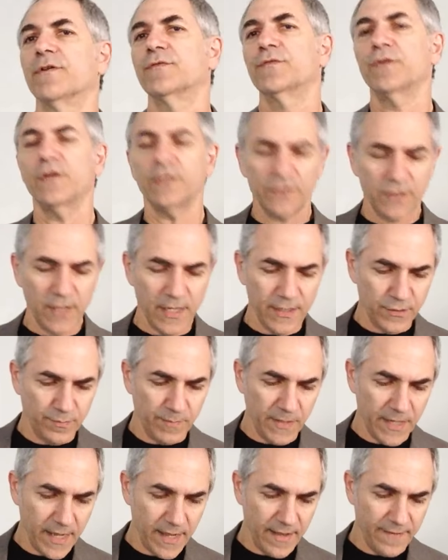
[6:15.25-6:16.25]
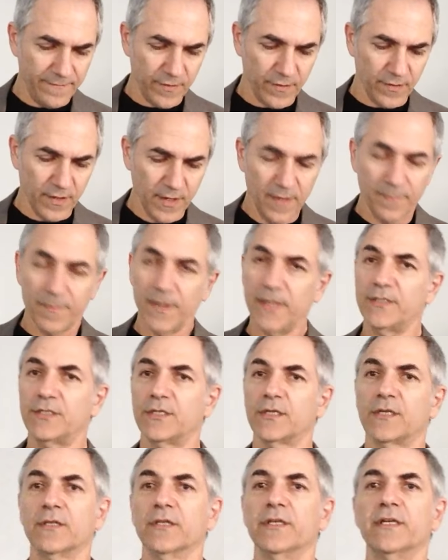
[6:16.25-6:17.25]
Front stage behavior
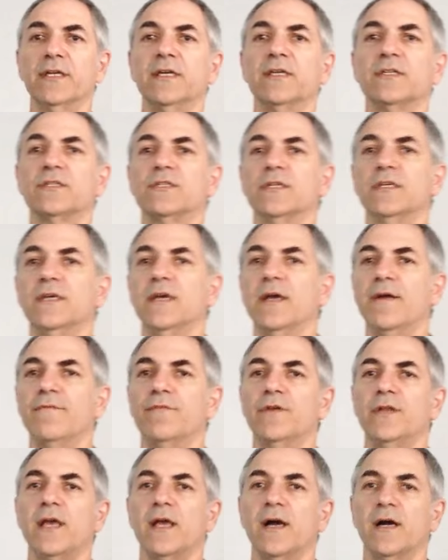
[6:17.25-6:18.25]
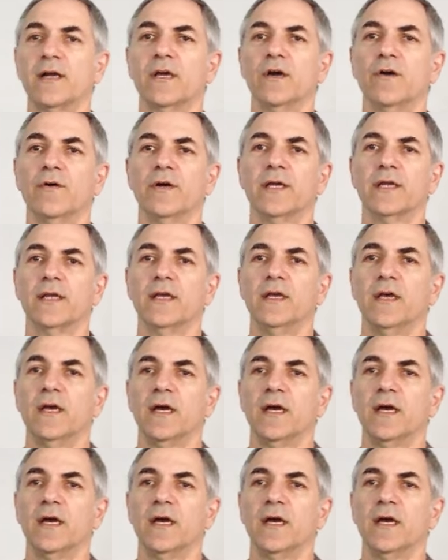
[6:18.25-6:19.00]
basically is the everyday ongoing